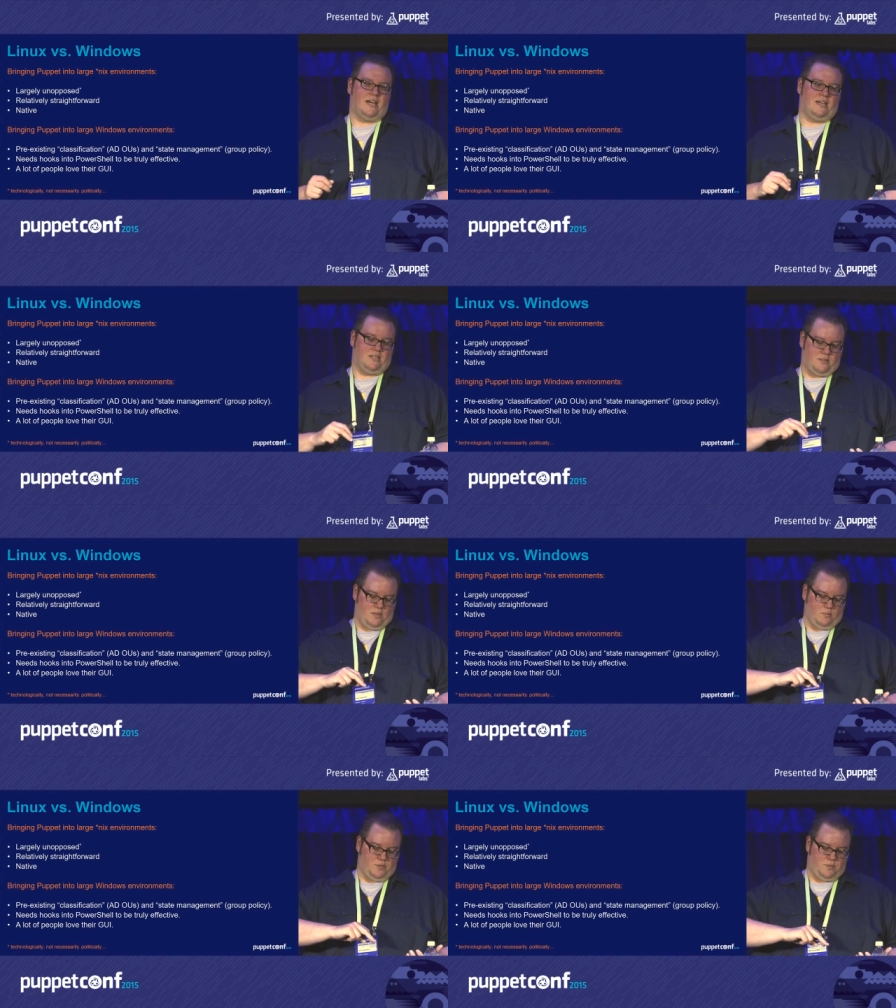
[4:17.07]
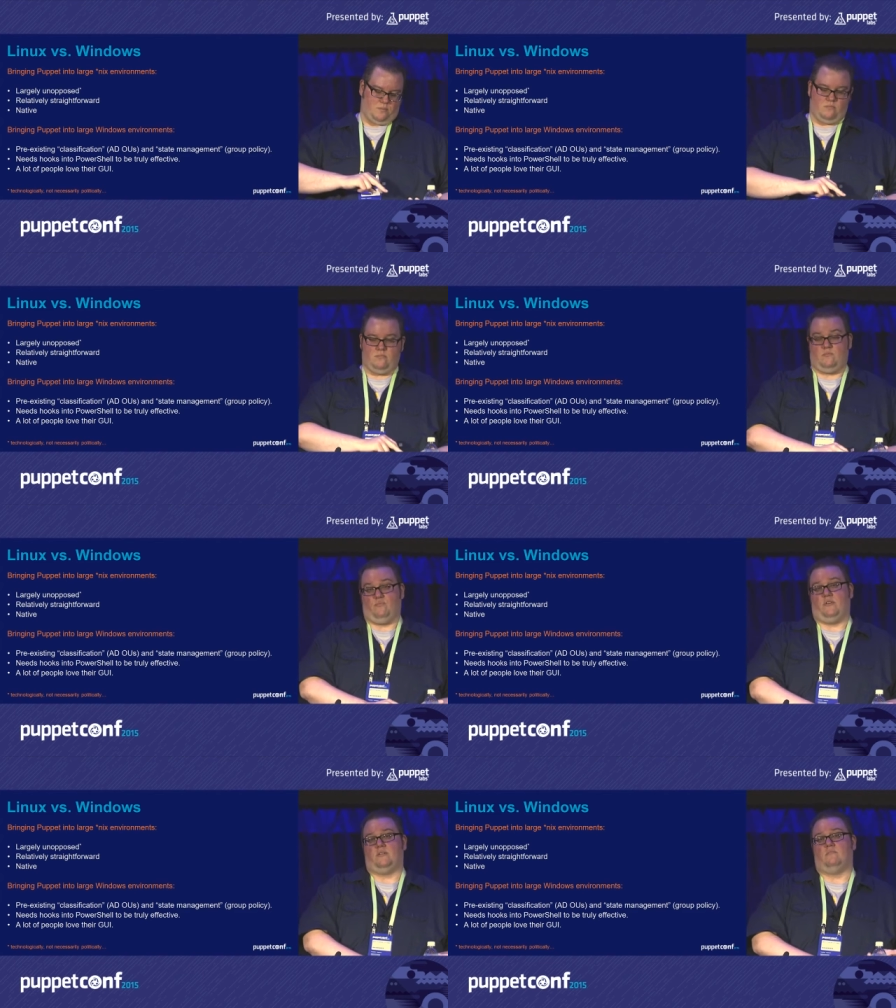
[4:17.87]
it, it was
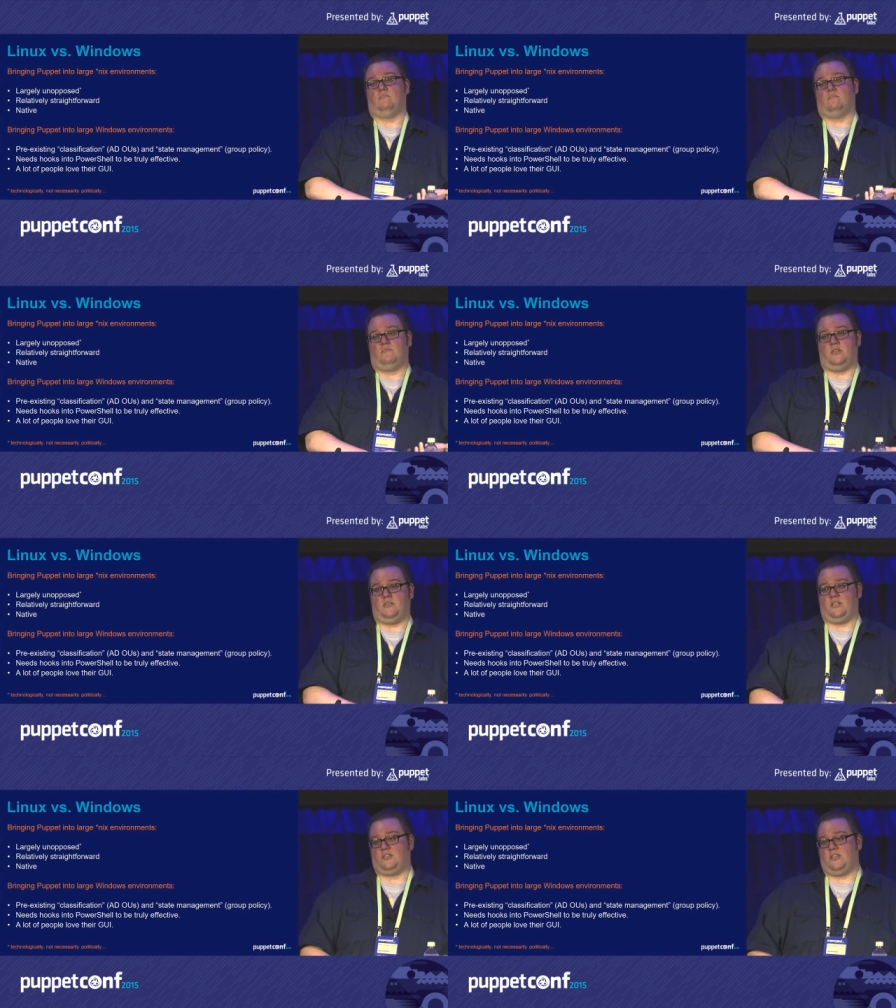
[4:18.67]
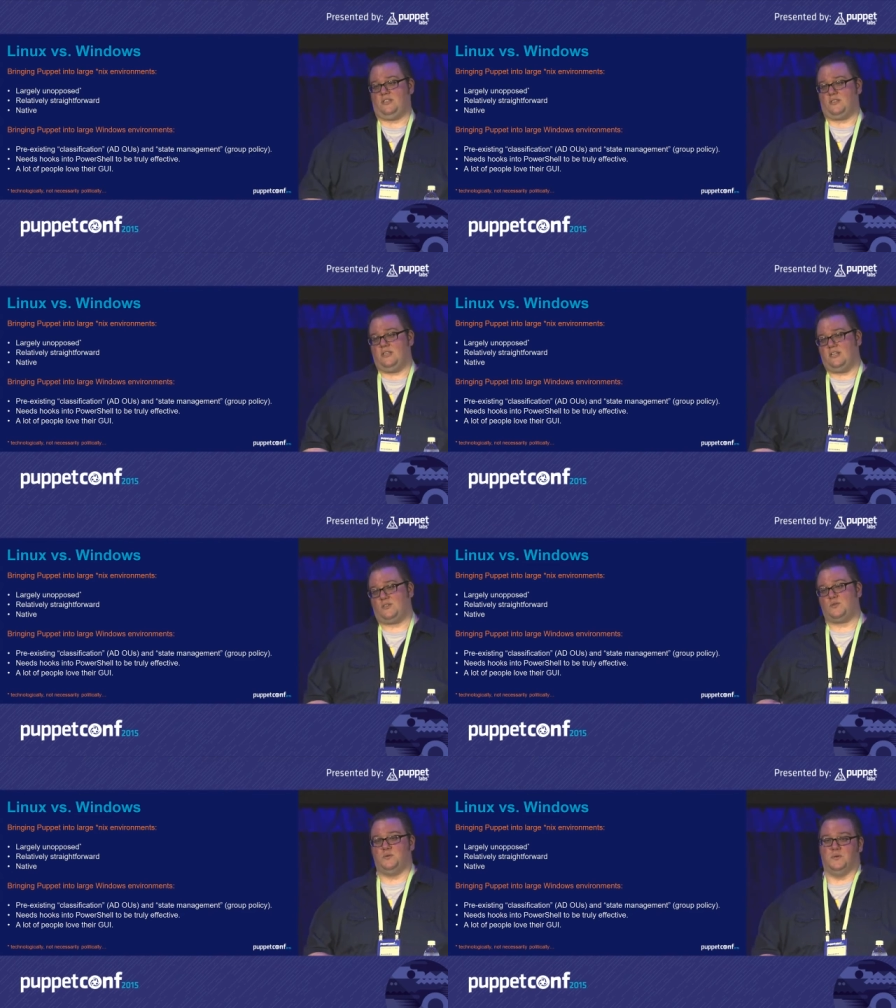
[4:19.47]
written initially as a
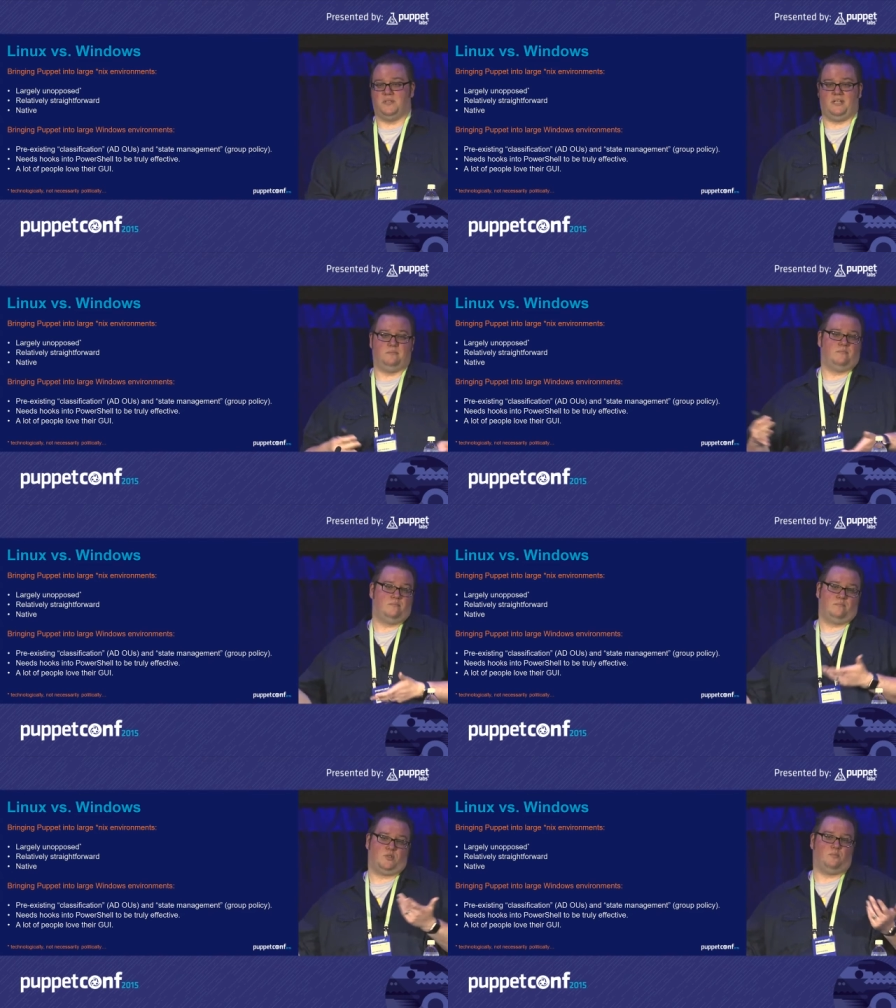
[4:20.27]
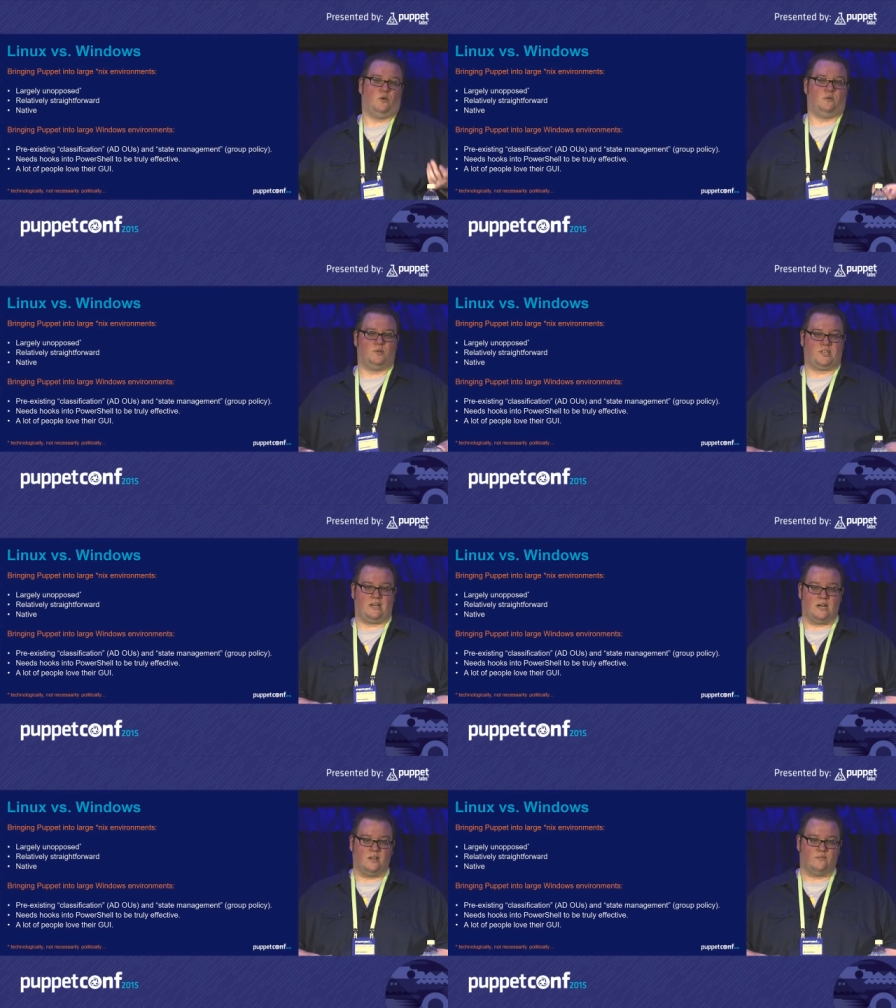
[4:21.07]
Linux tool, then support was
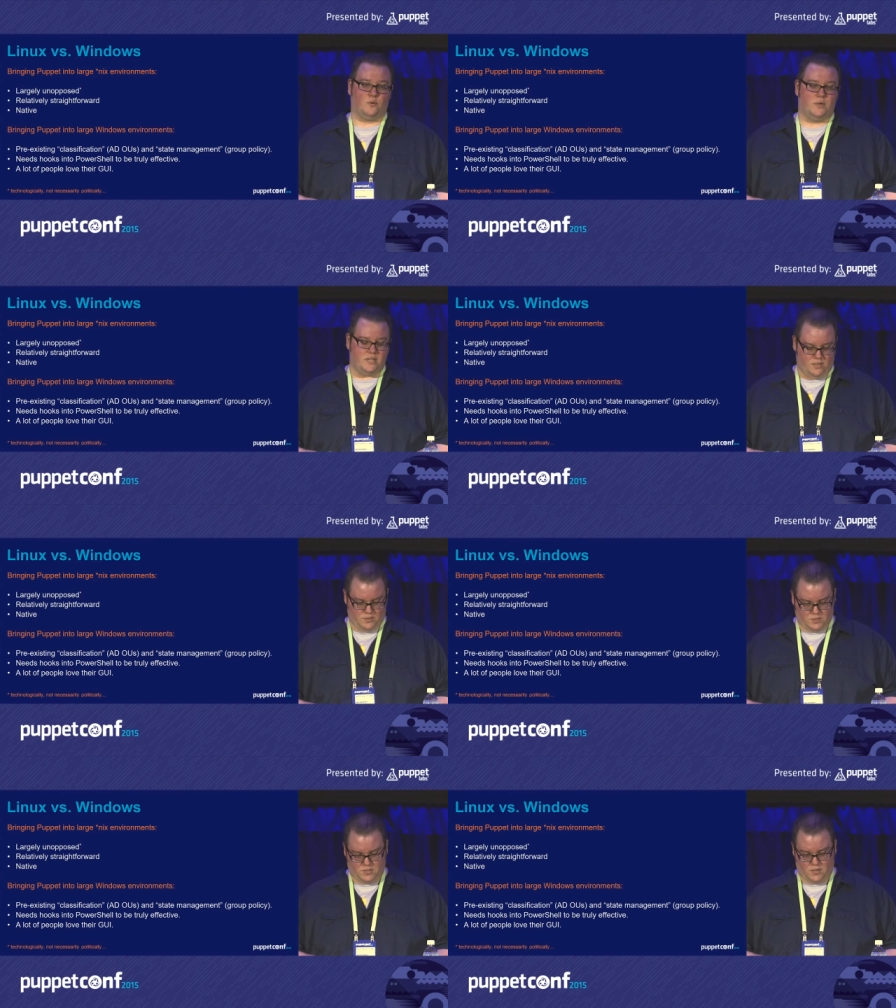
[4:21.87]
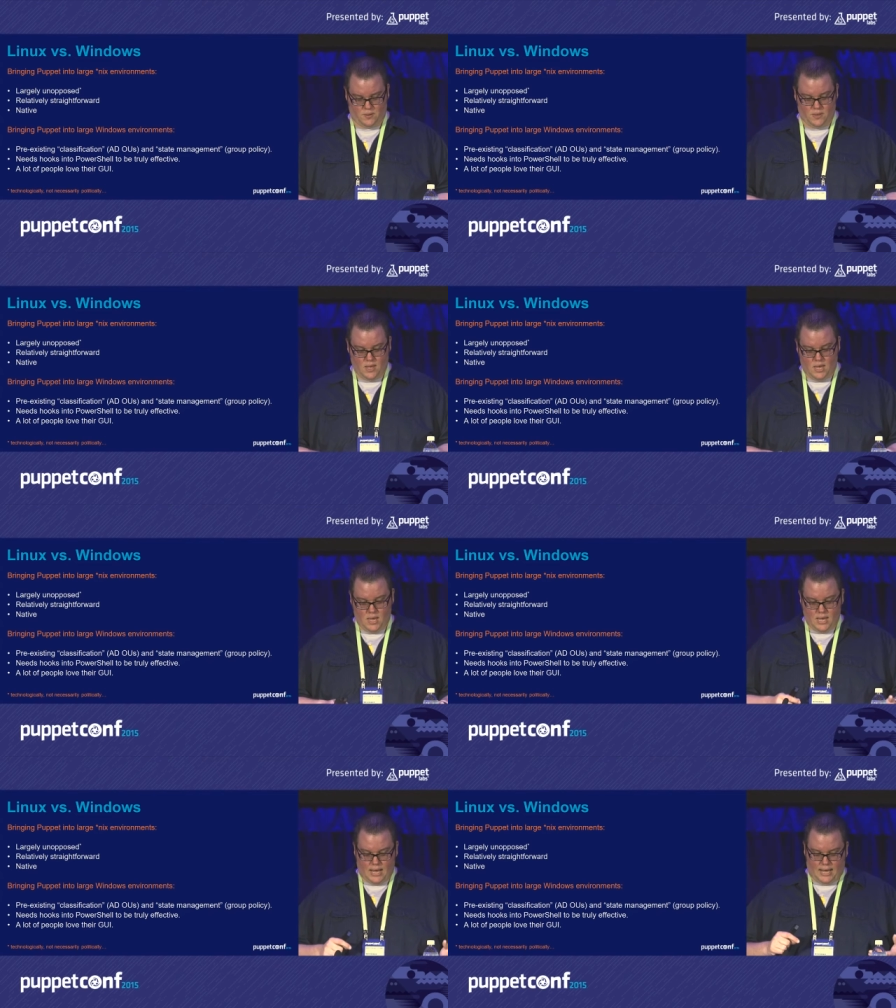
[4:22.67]
added on for Windows. So
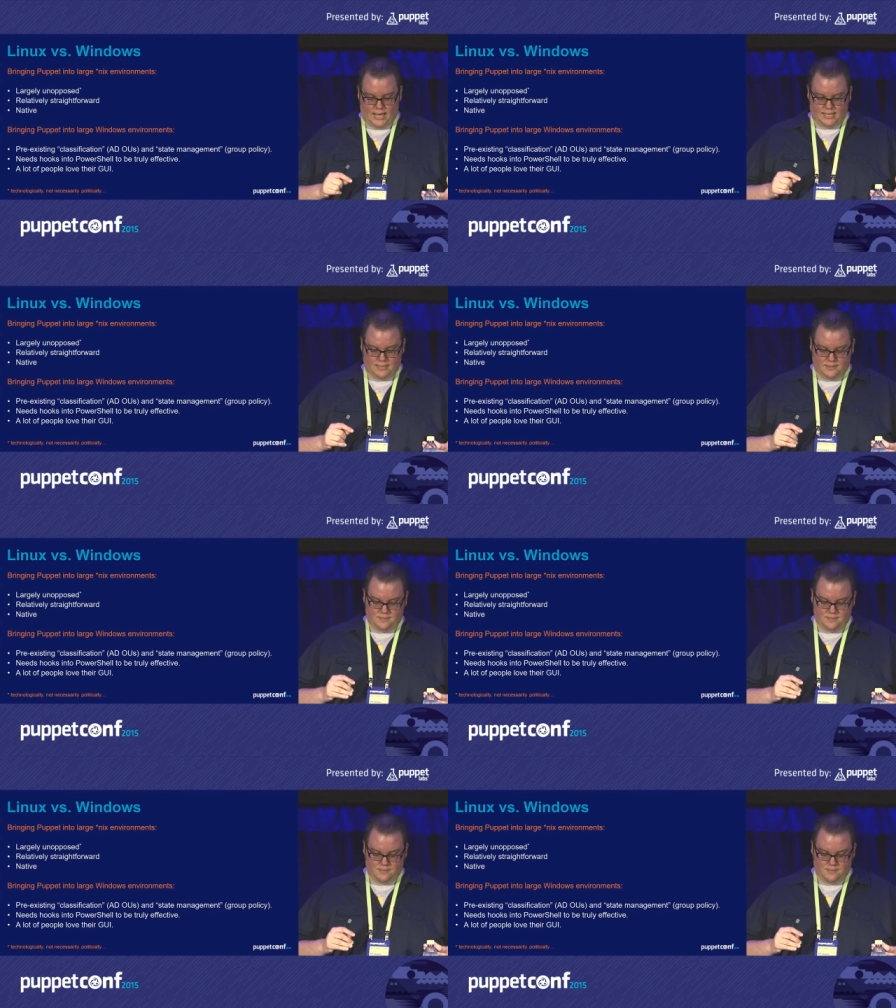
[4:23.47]
uh,